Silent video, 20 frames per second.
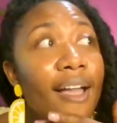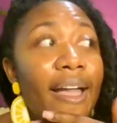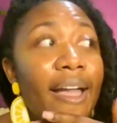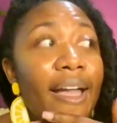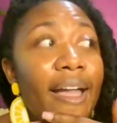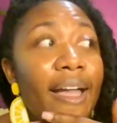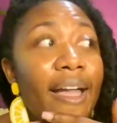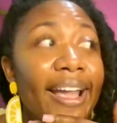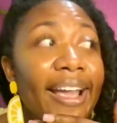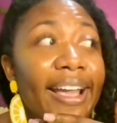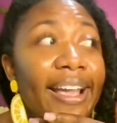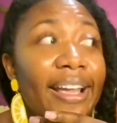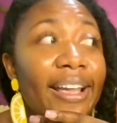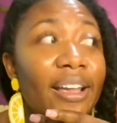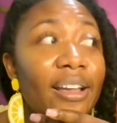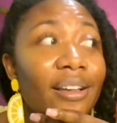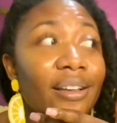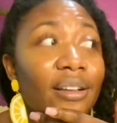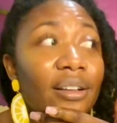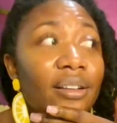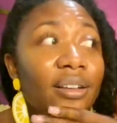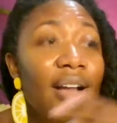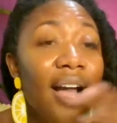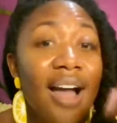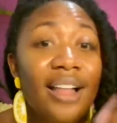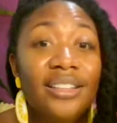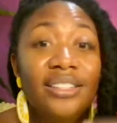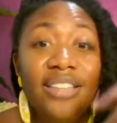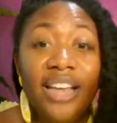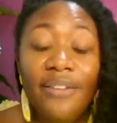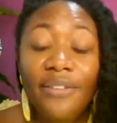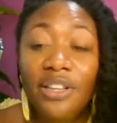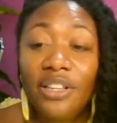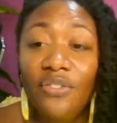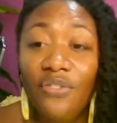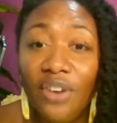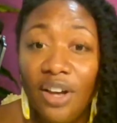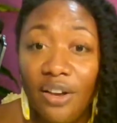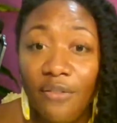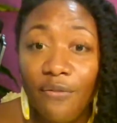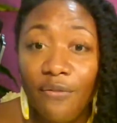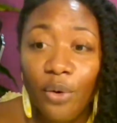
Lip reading: a college savings fund